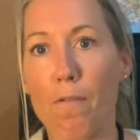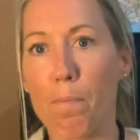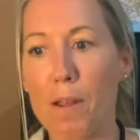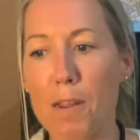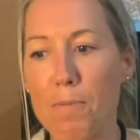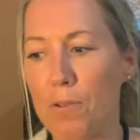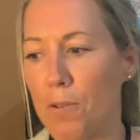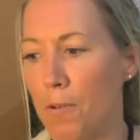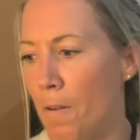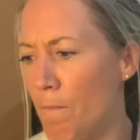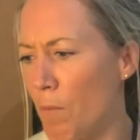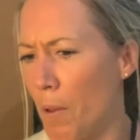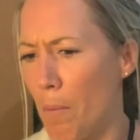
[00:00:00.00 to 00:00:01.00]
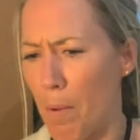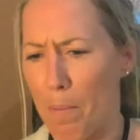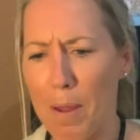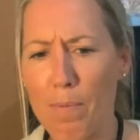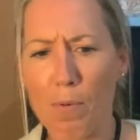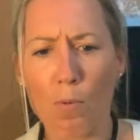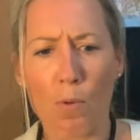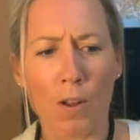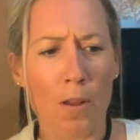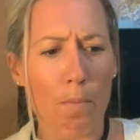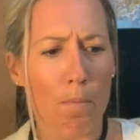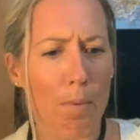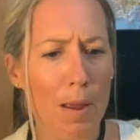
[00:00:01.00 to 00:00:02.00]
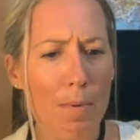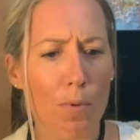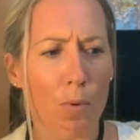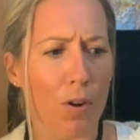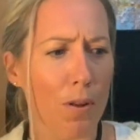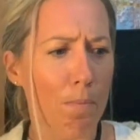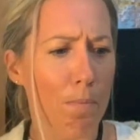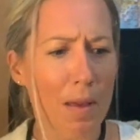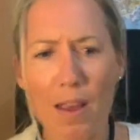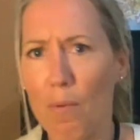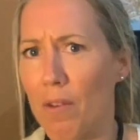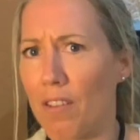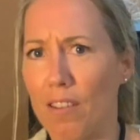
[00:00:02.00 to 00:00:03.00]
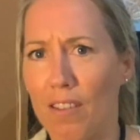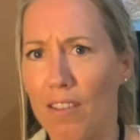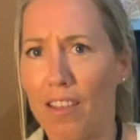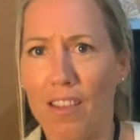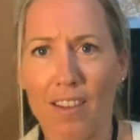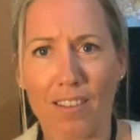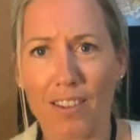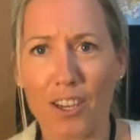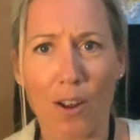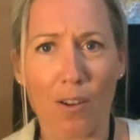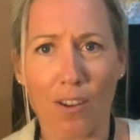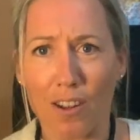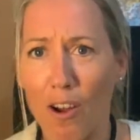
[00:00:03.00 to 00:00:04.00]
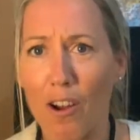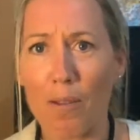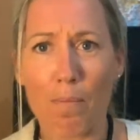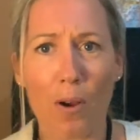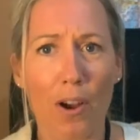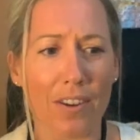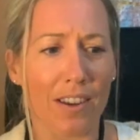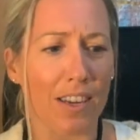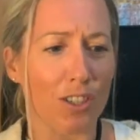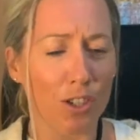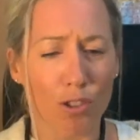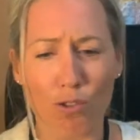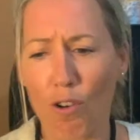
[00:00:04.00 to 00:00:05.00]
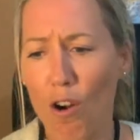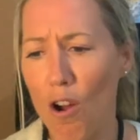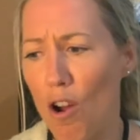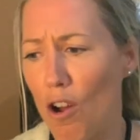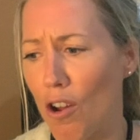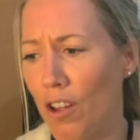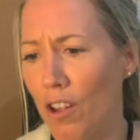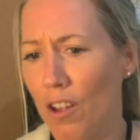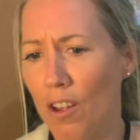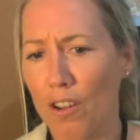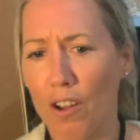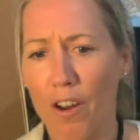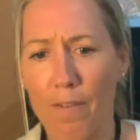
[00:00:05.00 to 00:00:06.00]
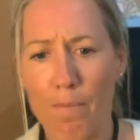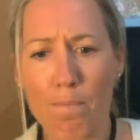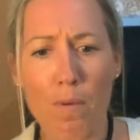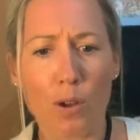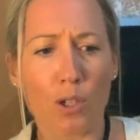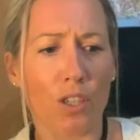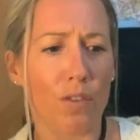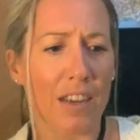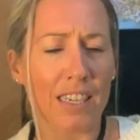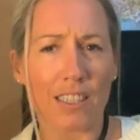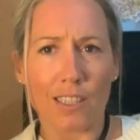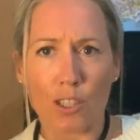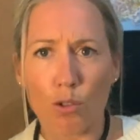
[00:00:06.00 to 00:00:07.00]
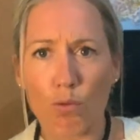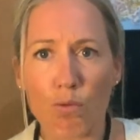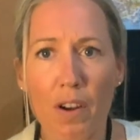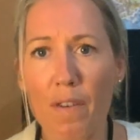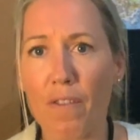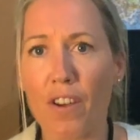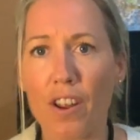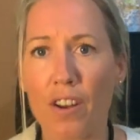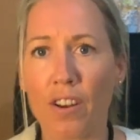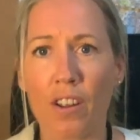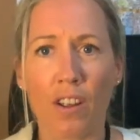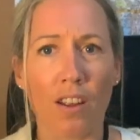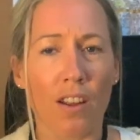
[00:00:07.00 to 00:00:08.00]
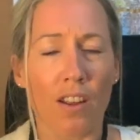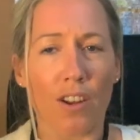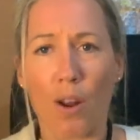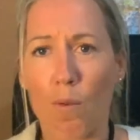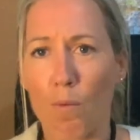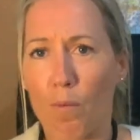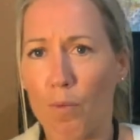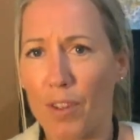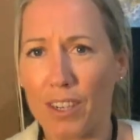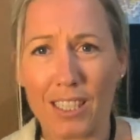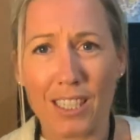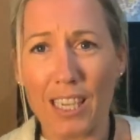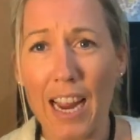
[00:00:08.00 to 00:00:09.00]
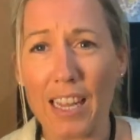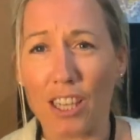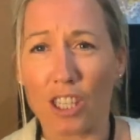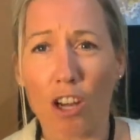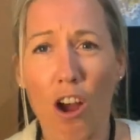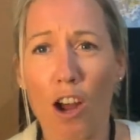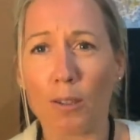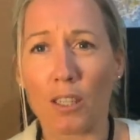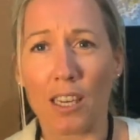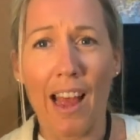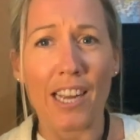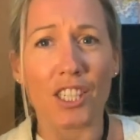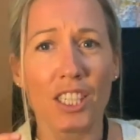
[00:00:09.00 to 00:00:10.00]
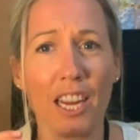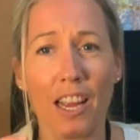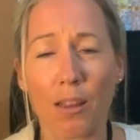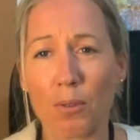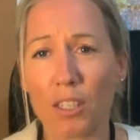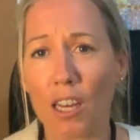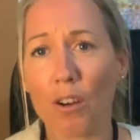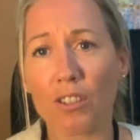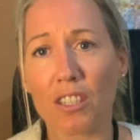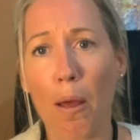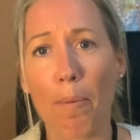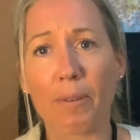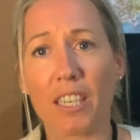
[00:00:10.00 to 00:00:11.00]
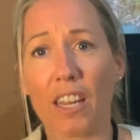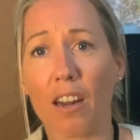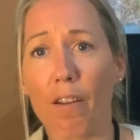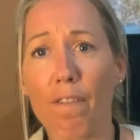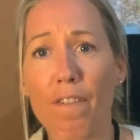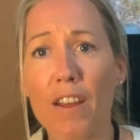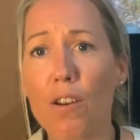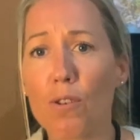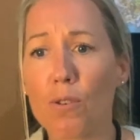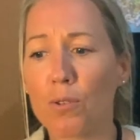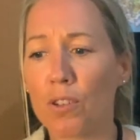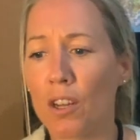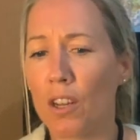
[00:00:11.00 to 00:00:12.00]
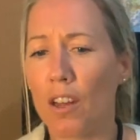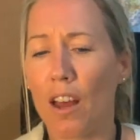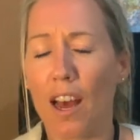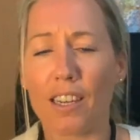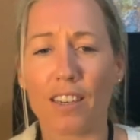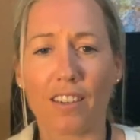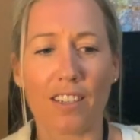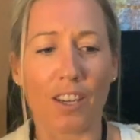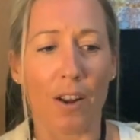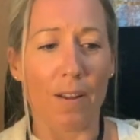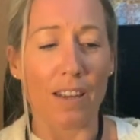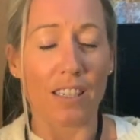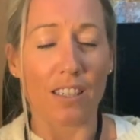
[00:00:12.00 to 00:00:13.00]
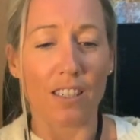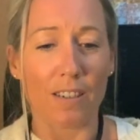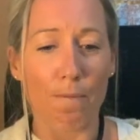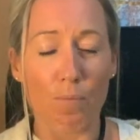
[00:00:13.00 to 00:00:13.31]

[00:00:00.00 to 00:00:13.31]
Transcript: people. People want to be with the, you know, like-minded, strong, kind of motivated, driven, you know, take the time to educate themselves in their particular field. And, you know, it's